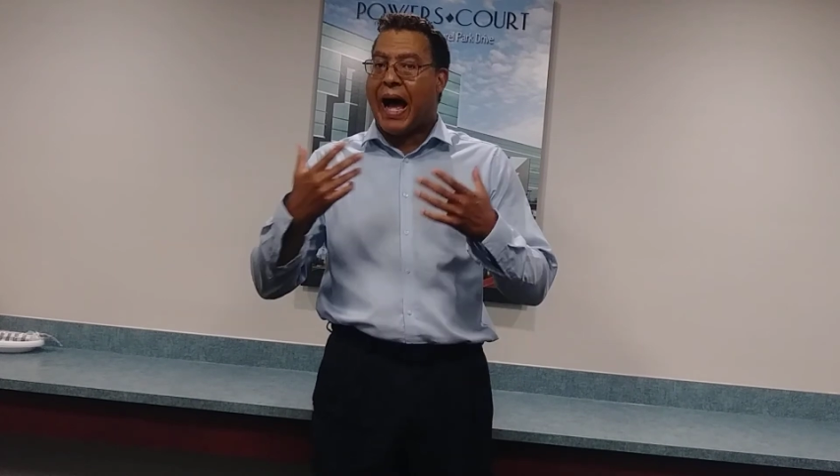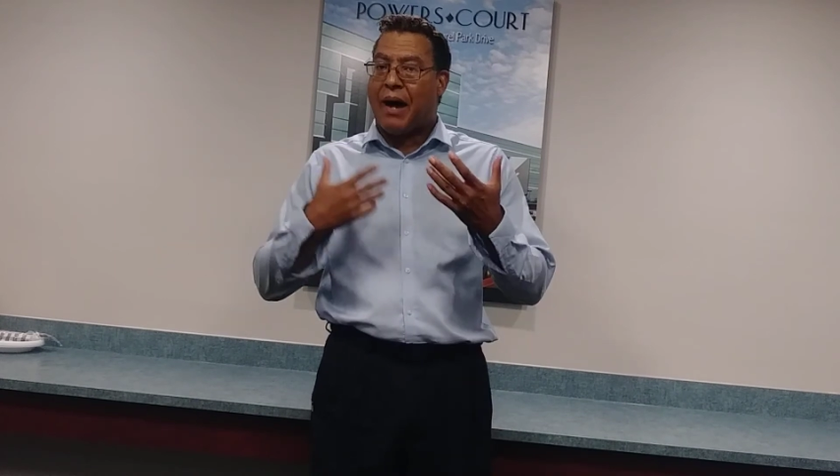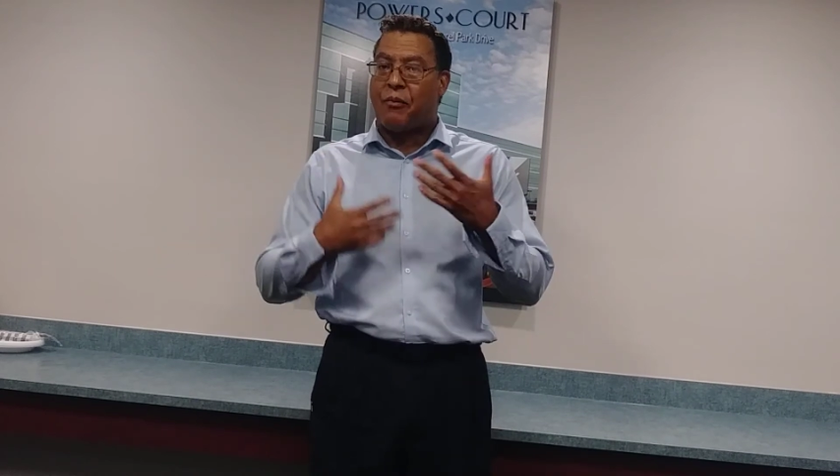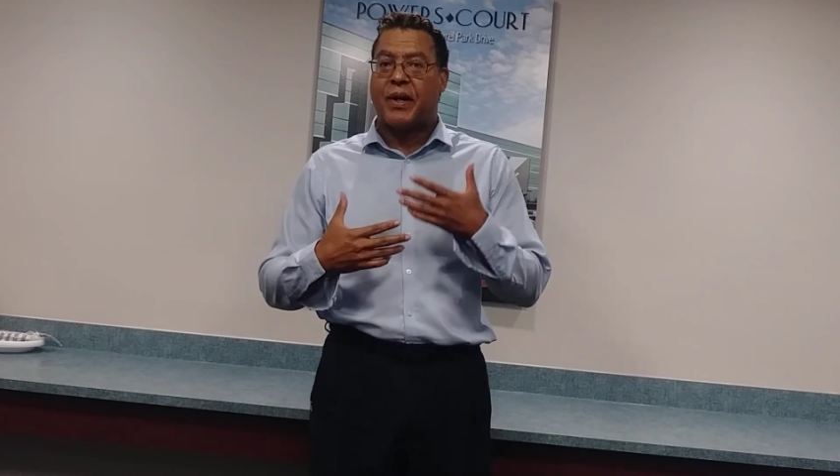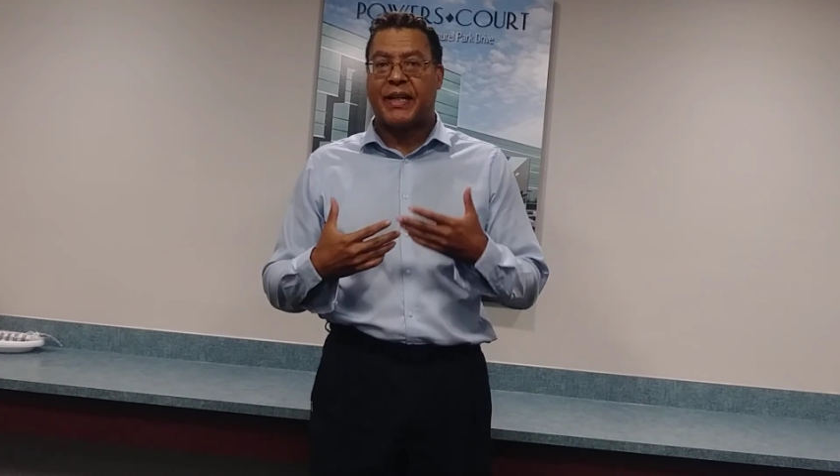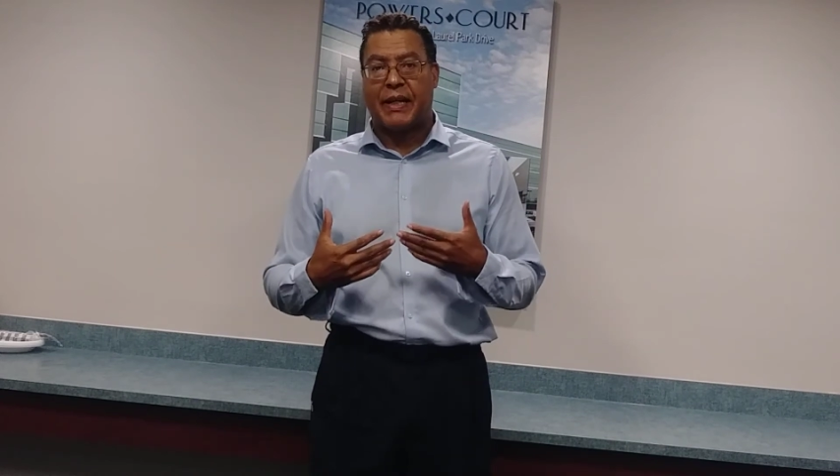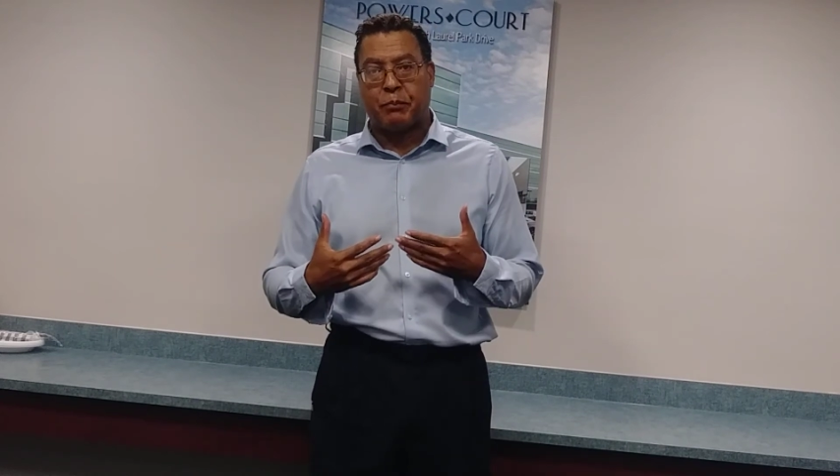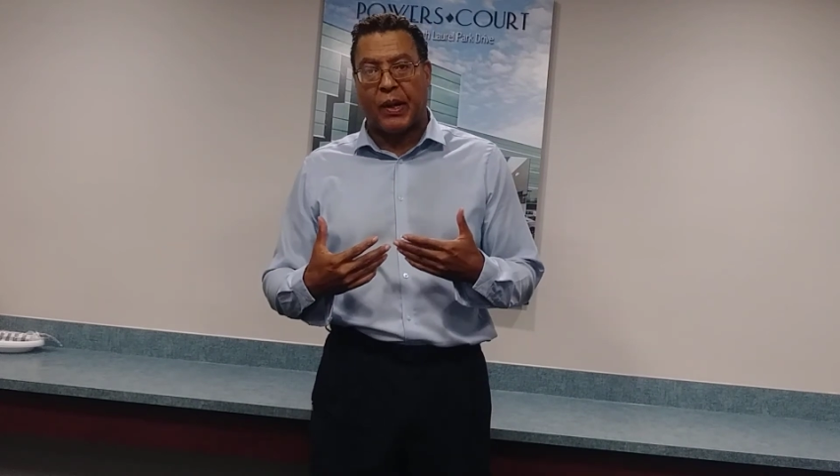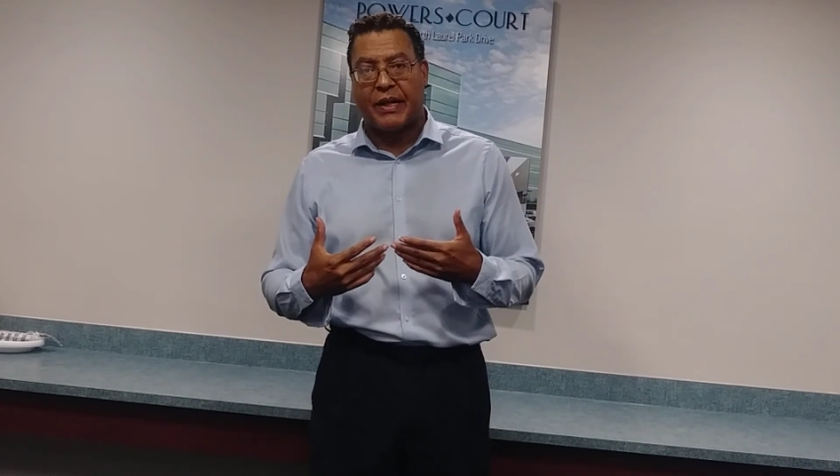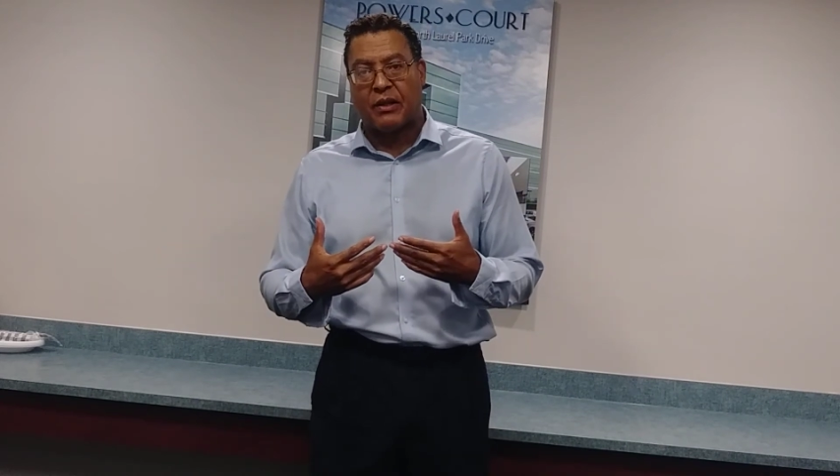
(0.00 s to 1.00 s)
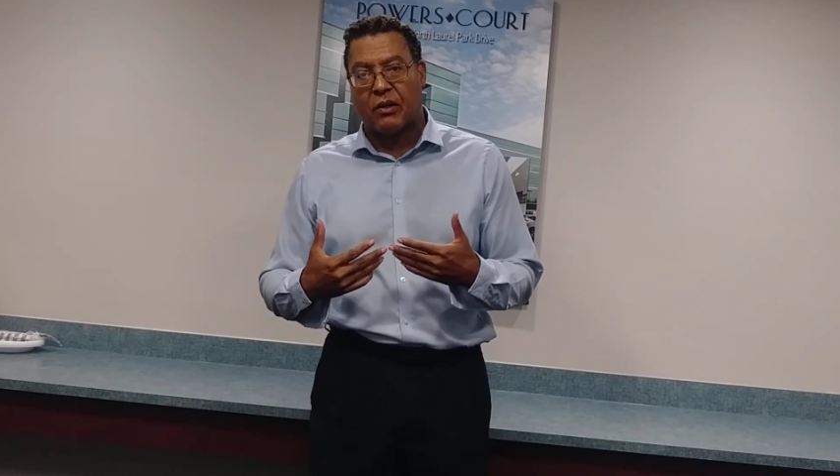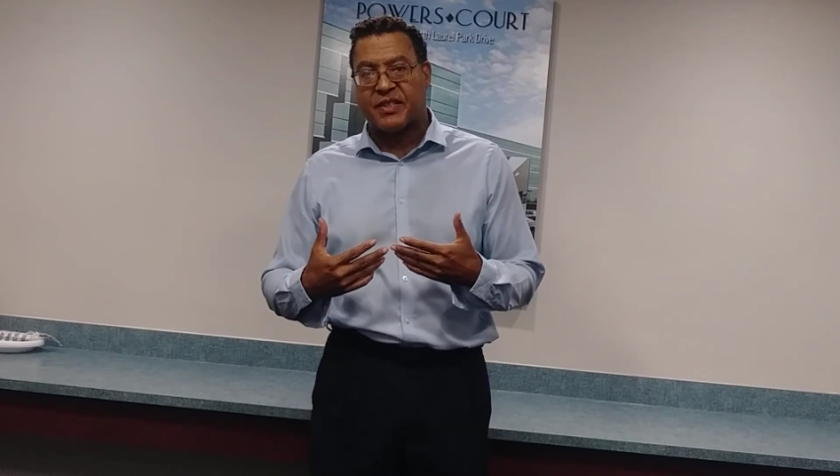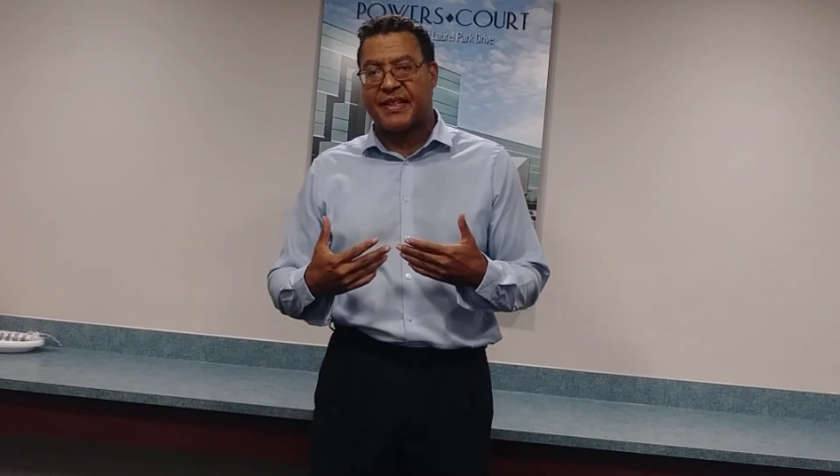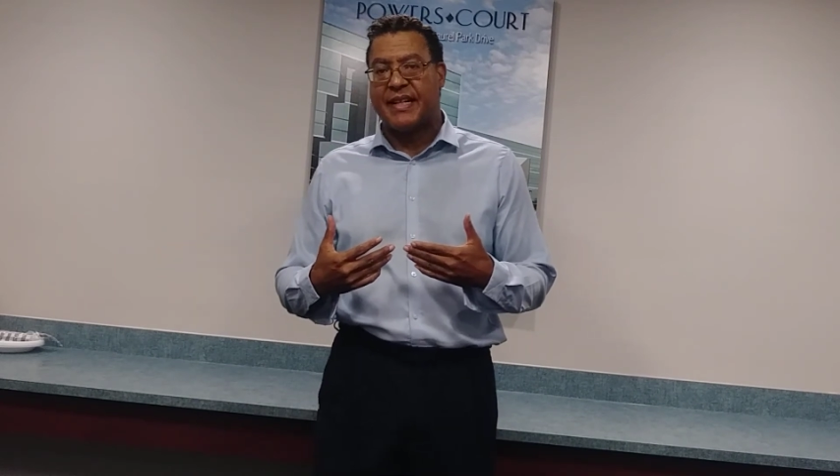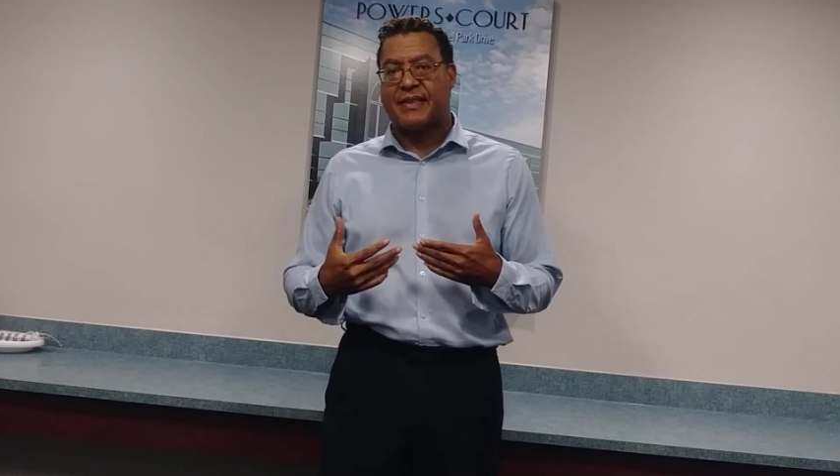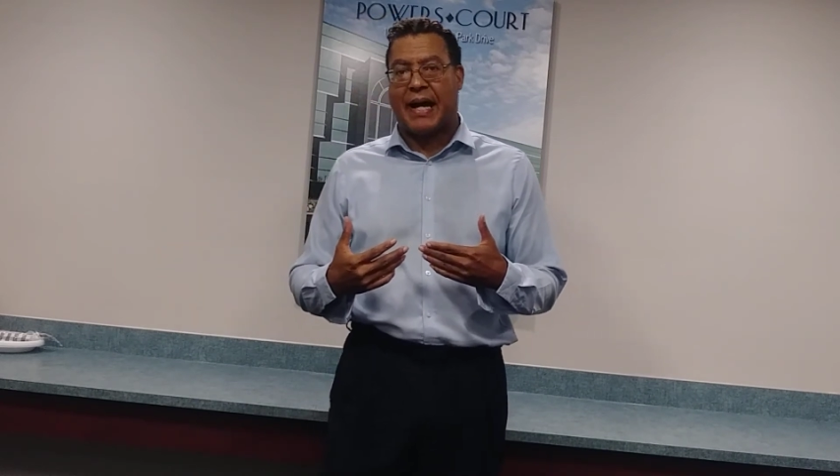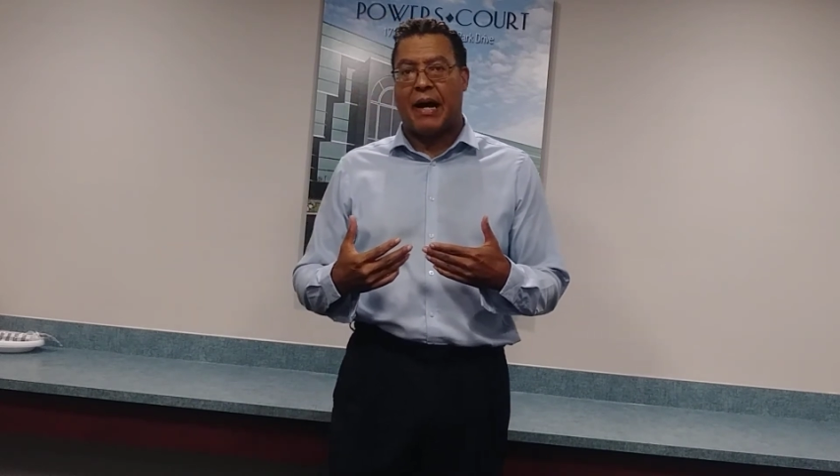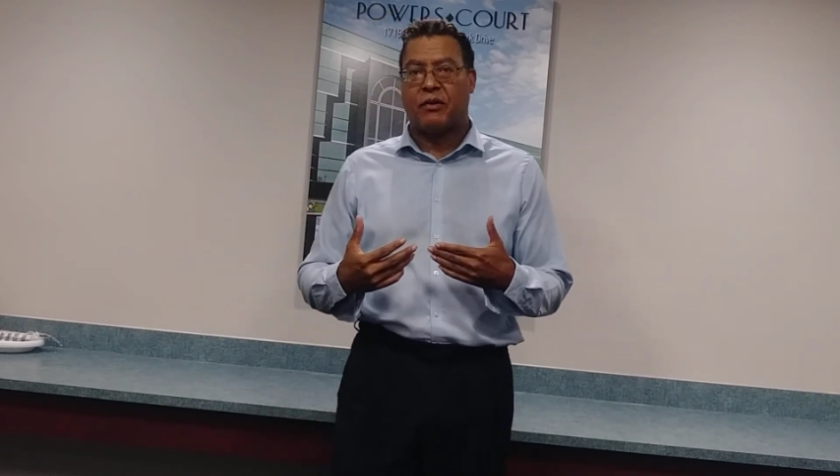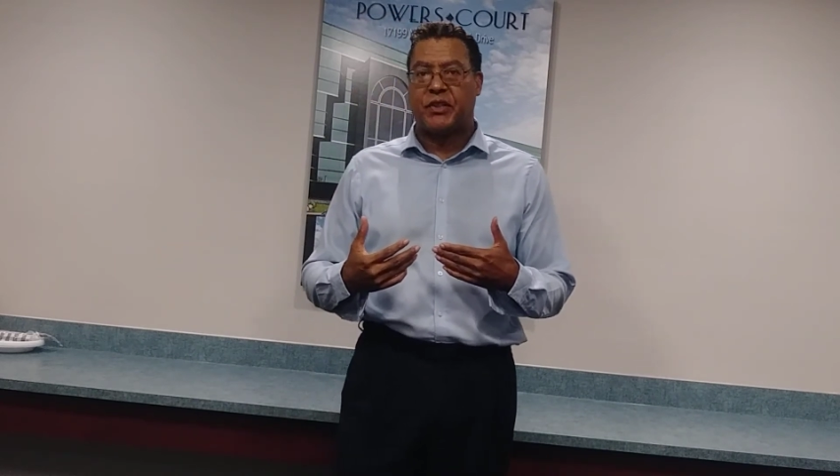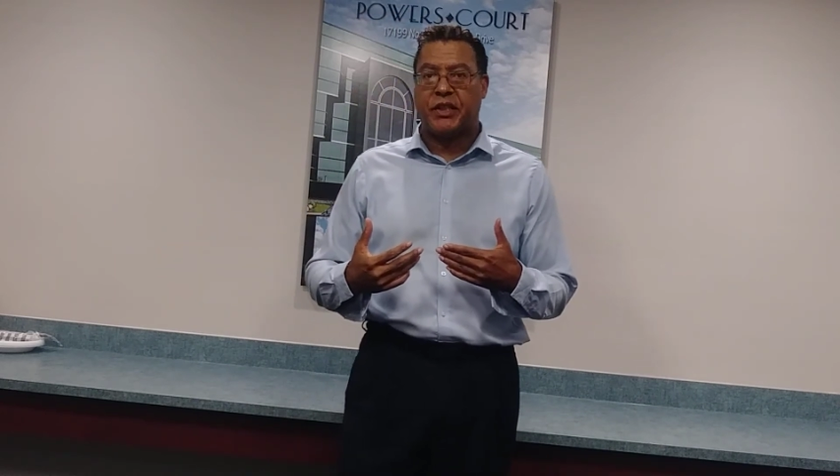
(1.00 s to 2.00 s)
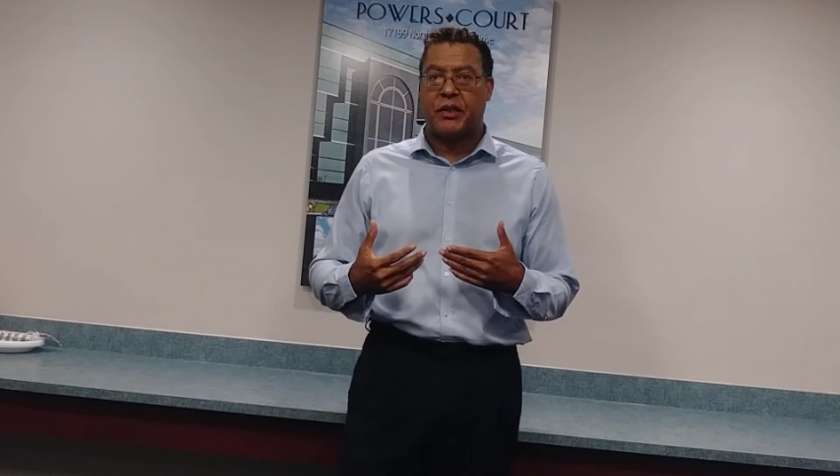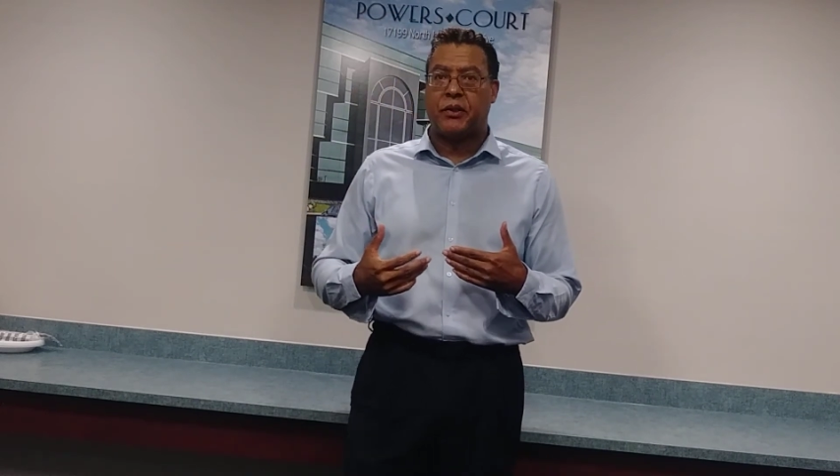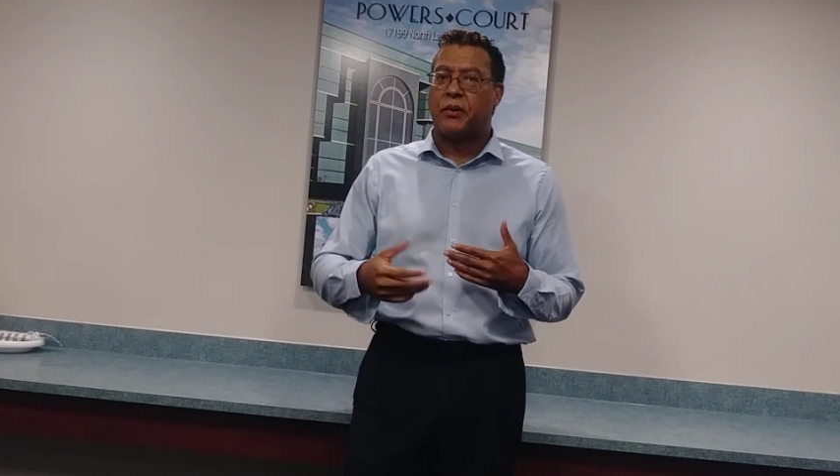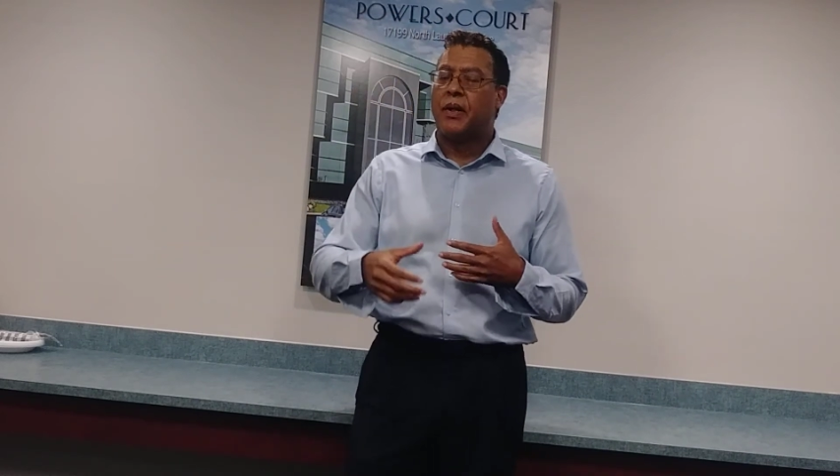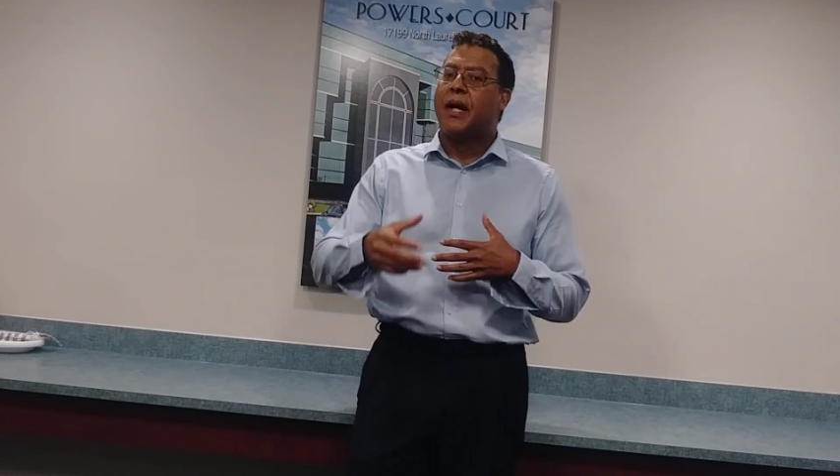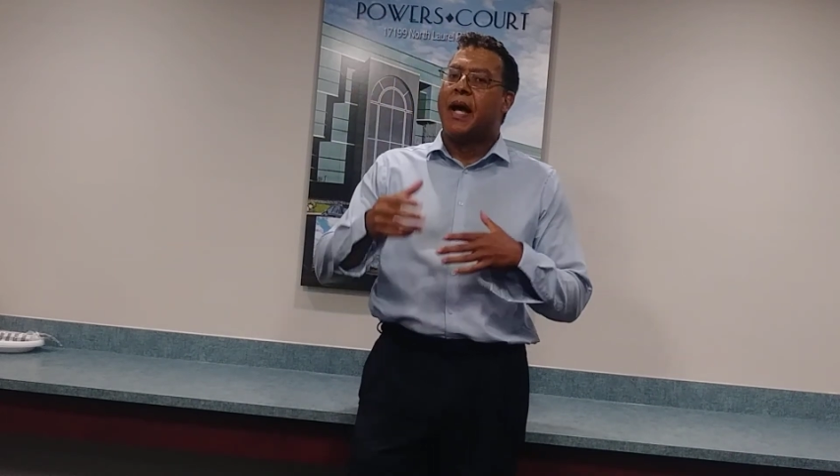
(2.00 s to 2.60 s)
I want to break those things down to you